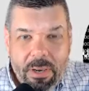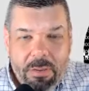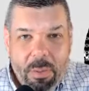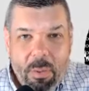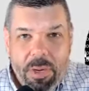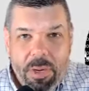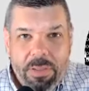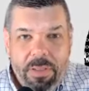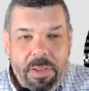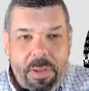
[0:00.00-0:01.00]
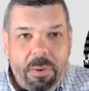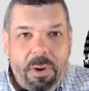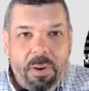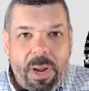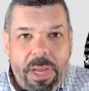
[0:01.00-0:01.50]
From the world of AV
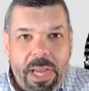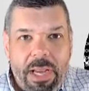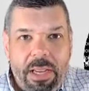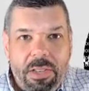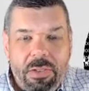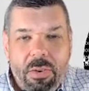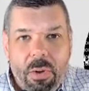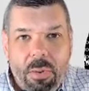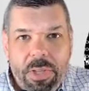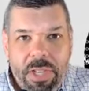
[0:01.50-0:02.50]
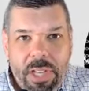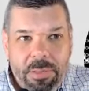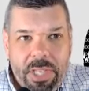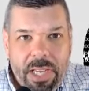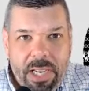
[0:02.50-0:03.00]
programming and control with
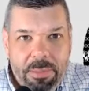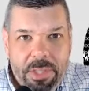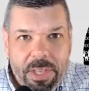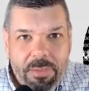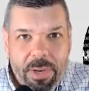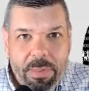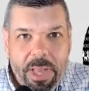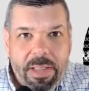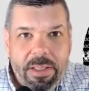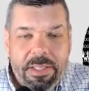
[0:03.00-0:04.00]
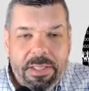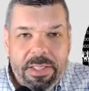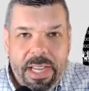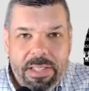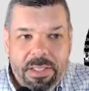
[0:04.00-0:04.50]
James King, I'm Steve Greenblatt, and this is
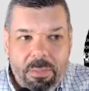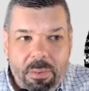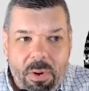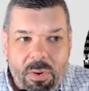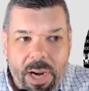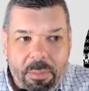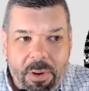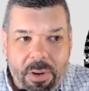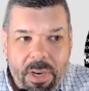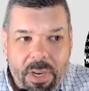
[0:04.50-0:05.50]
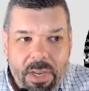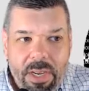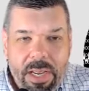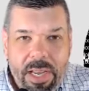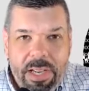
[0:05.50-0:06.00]
Ask the Programmer.
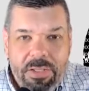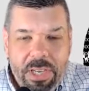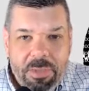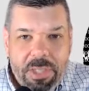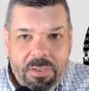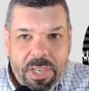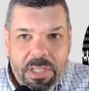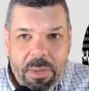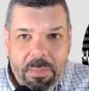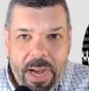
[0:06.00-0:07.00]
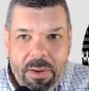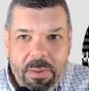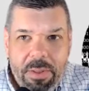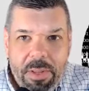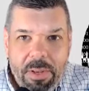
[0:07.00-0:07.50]
Hey, James, it's great to be back
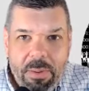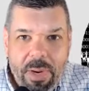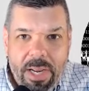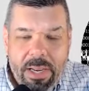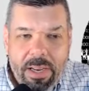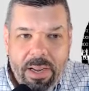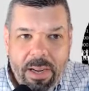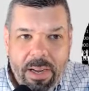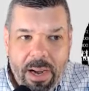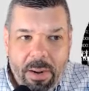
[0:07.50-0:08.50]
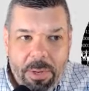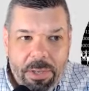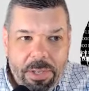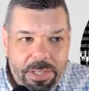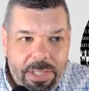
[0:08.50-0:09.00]
with you. And how are you
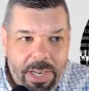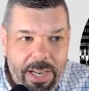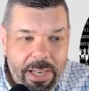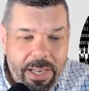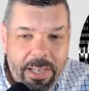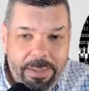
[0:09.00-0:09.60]
today?